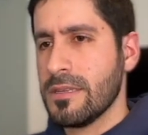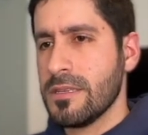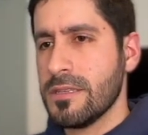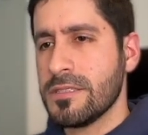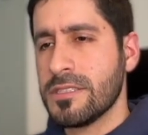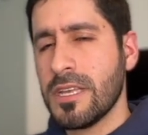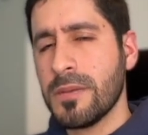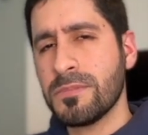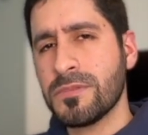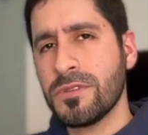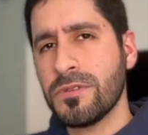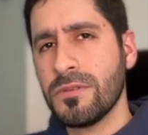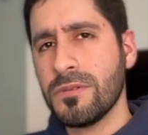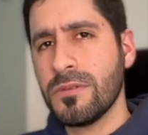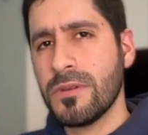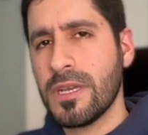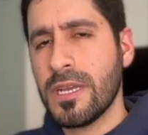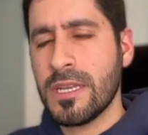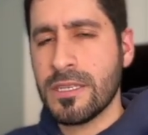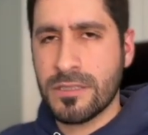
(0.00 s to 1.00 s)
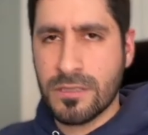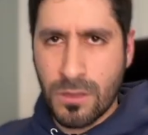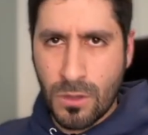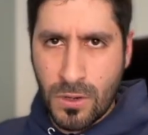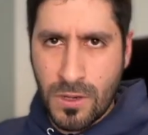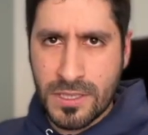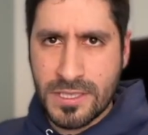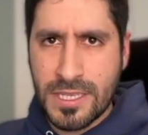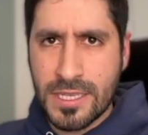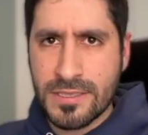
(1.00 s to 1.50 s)
Step 2 is
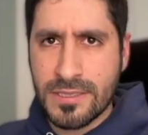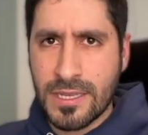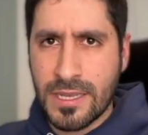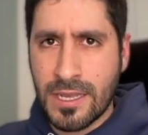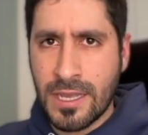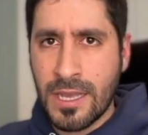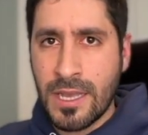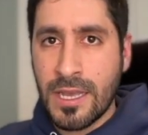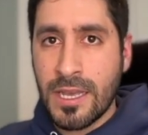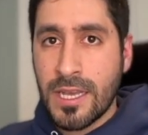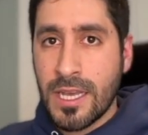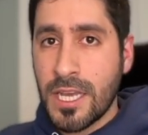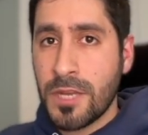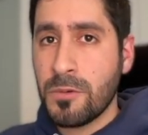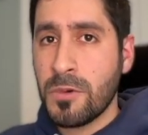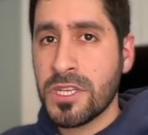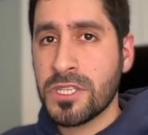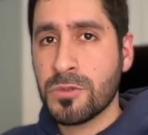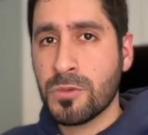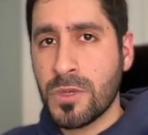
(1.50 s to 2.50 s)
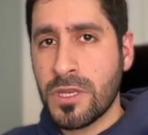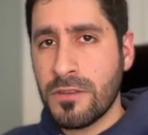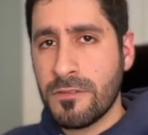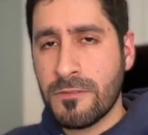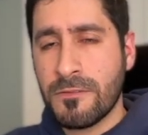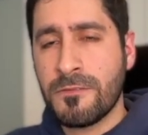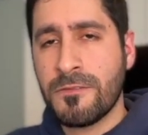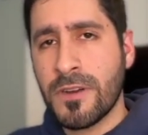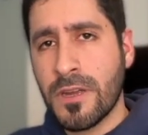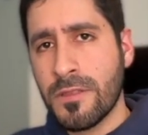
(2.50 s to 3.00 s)
local testing, in which we
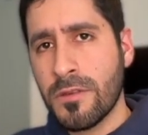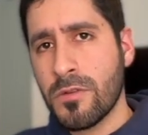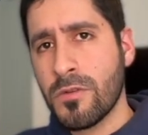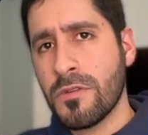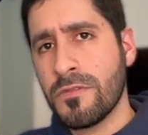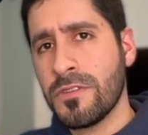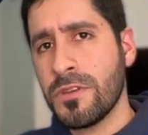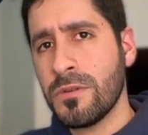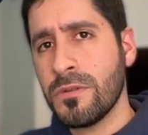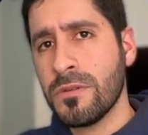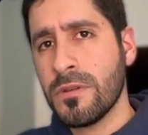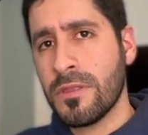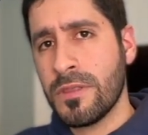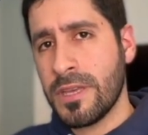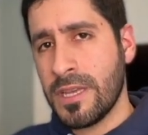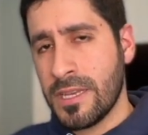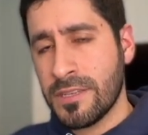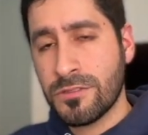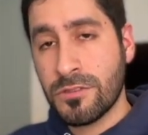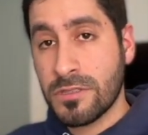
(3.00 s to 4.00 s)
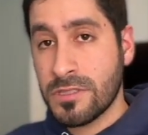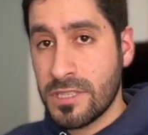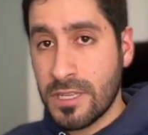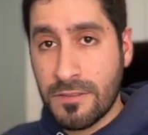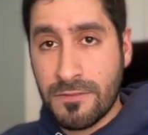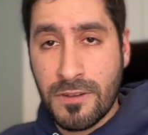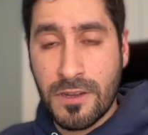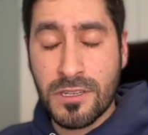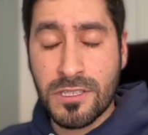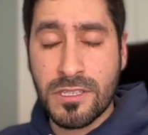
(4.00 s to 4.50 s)
further review the interesting
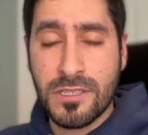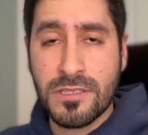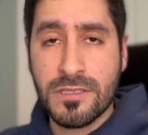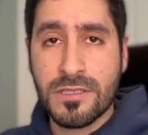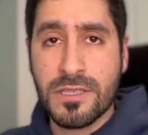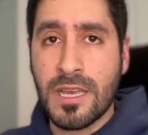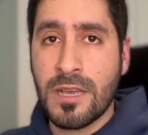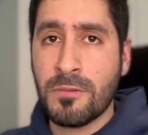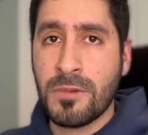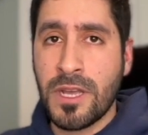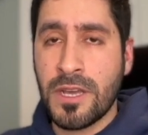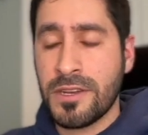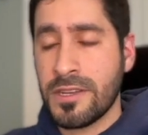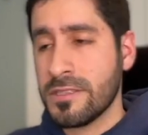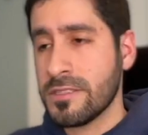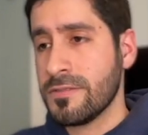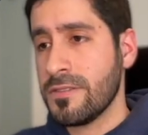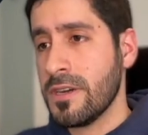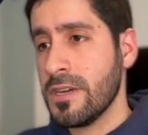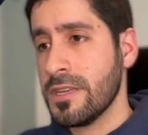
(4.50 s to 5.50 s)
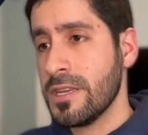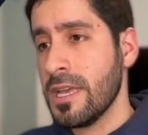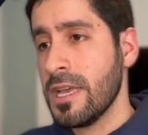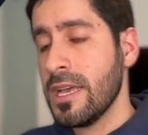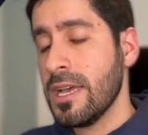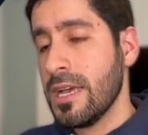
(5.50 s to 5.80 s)
functions that we identified